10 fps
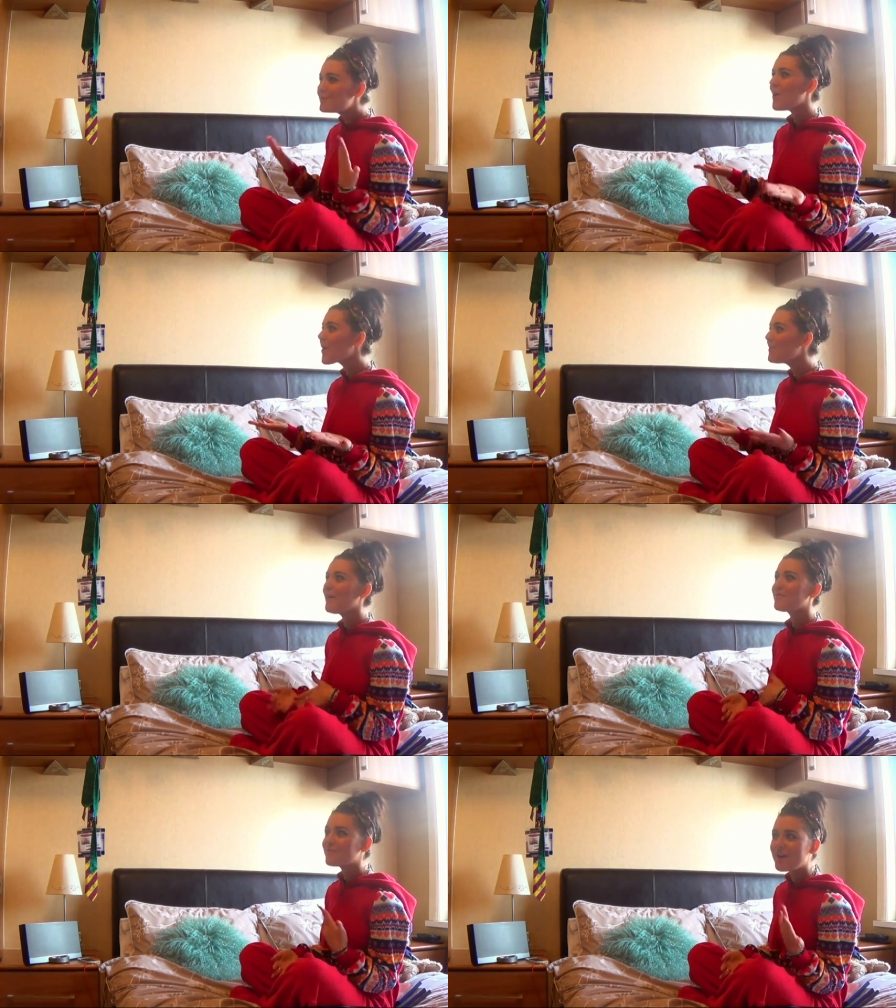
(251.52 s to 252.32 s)
We talk
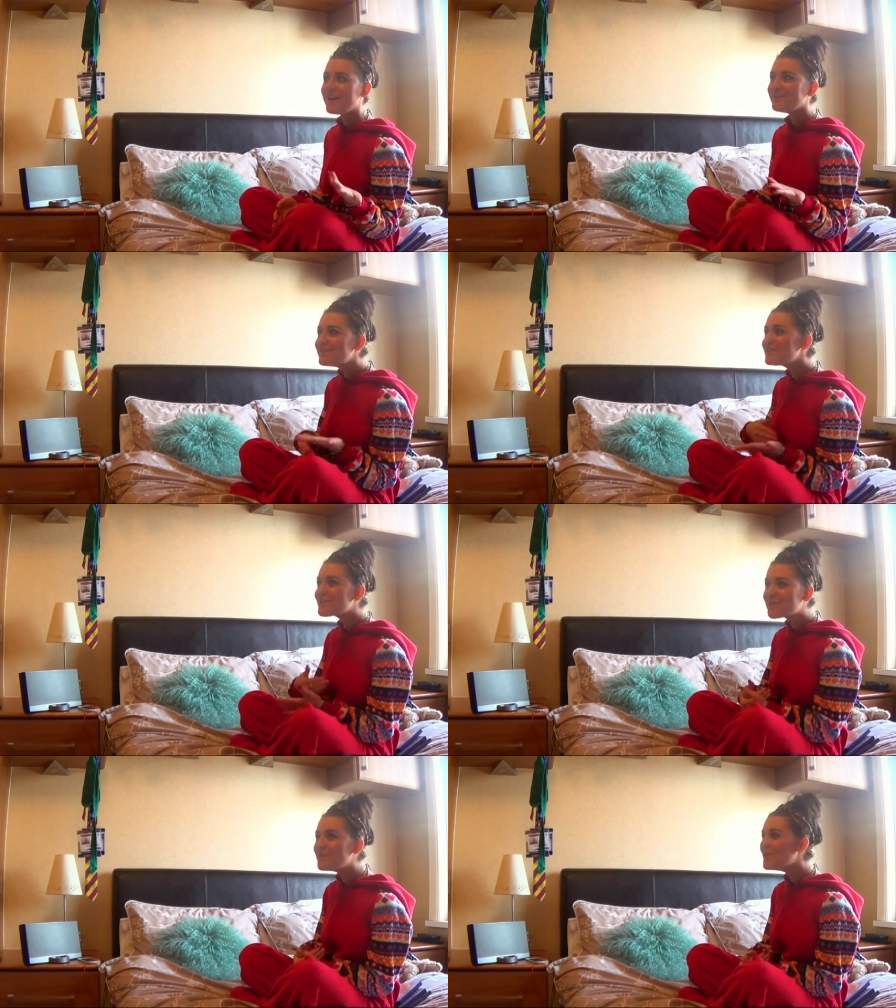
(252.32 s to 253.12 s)
about friends,
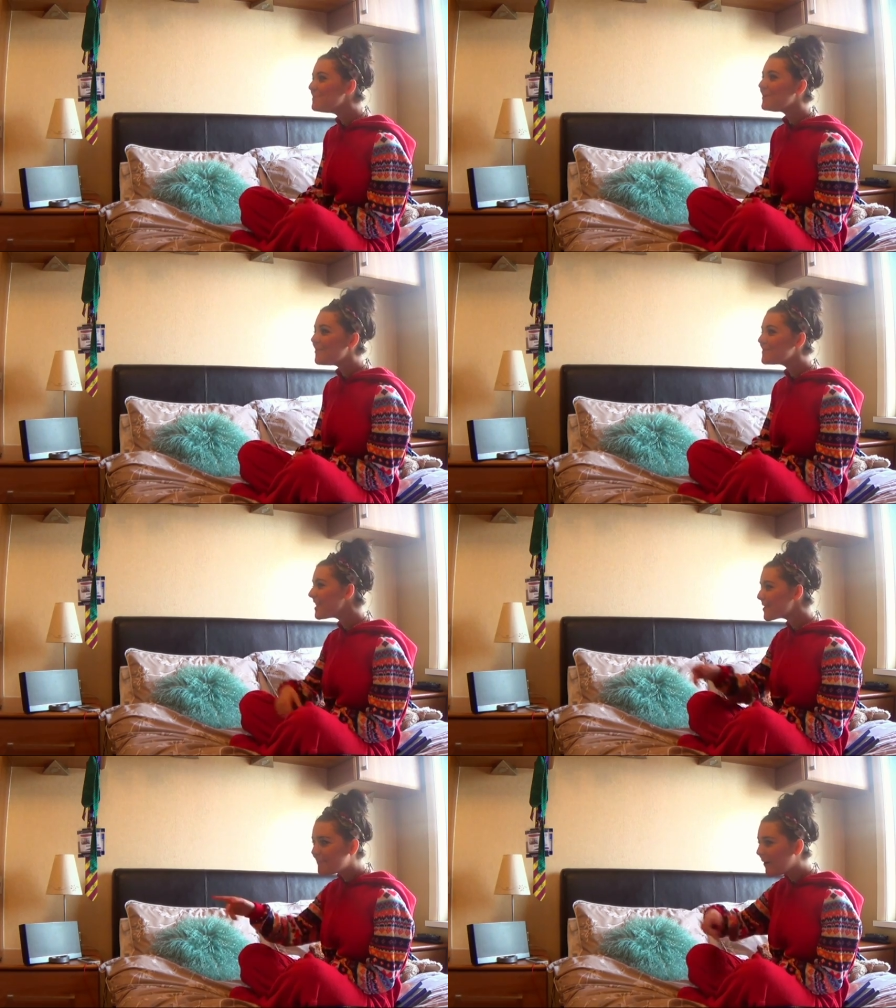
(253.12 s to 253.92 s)
school,
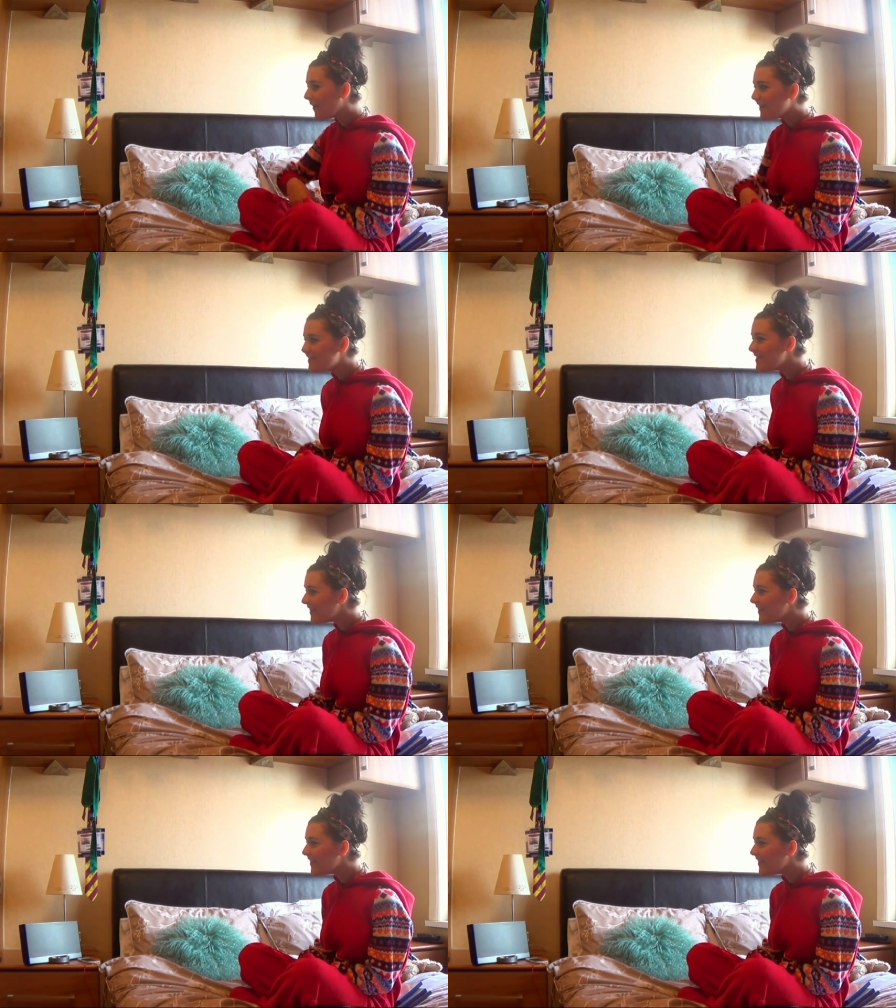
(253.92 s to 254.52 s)
music, boys, you